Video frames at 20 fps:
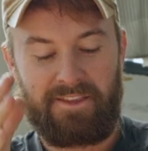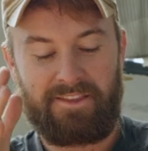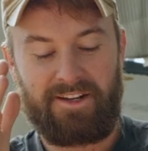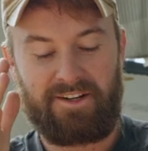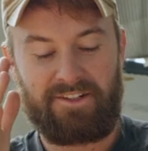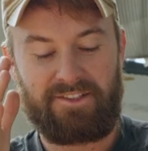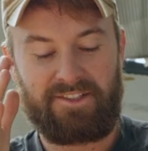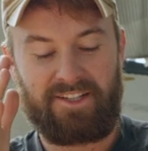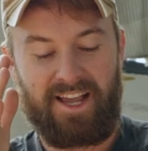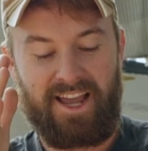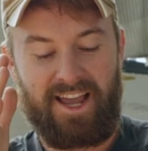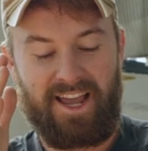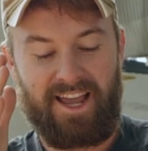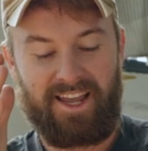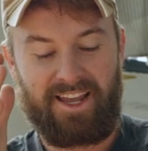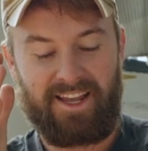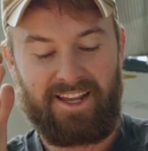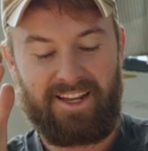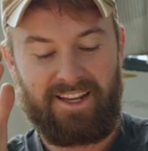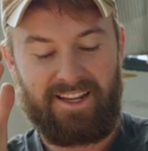there's
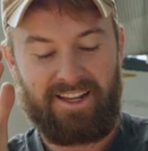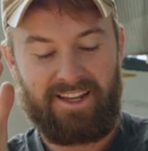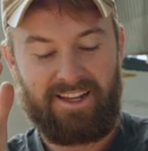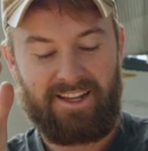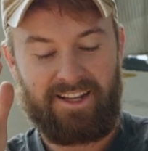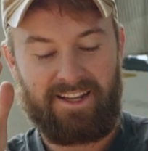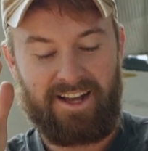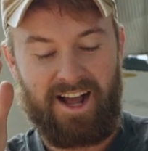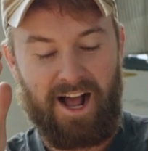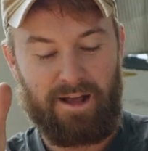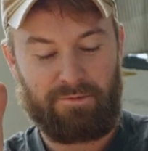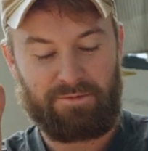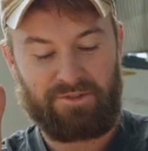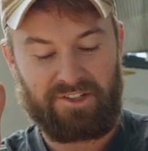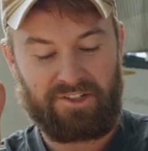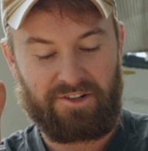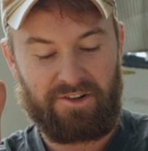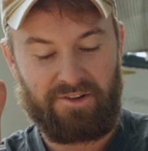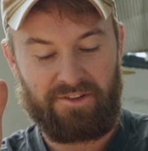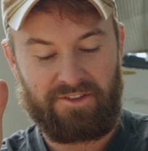a
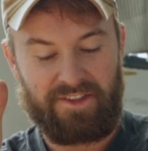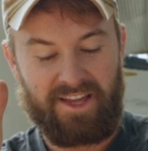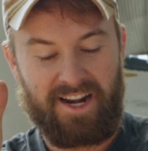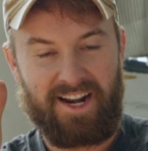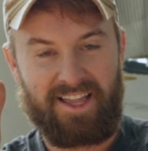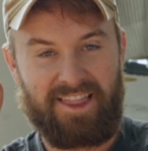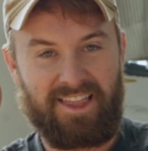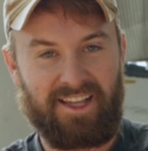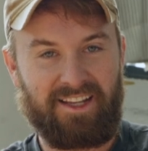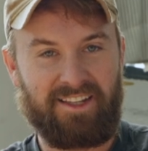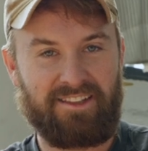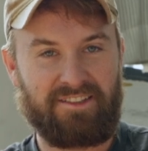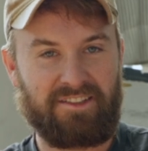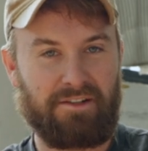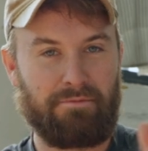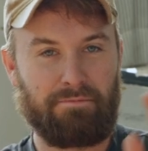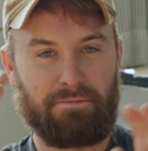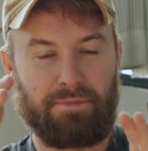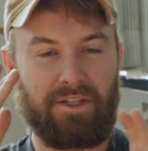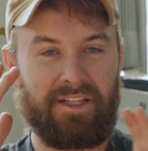obstacle that I think is
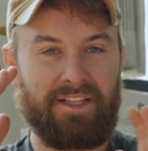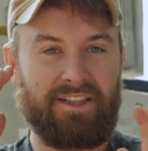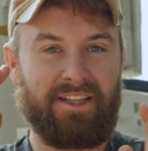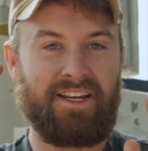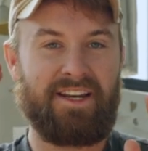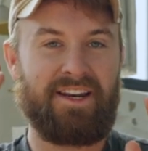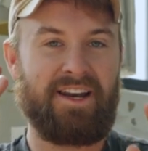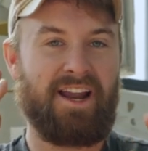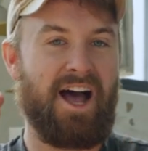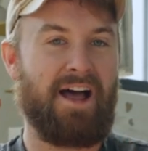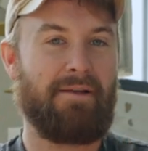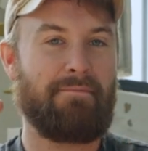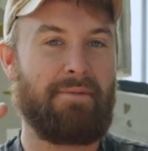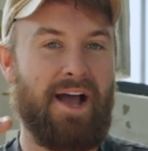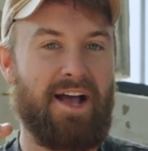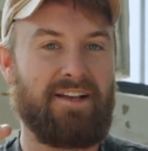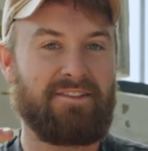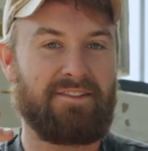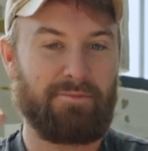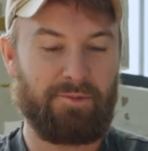completely not
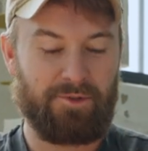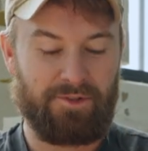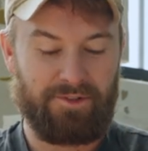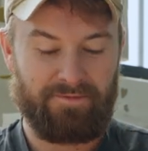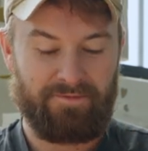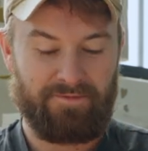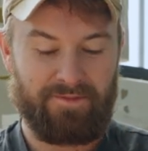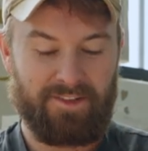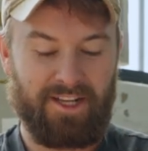passable.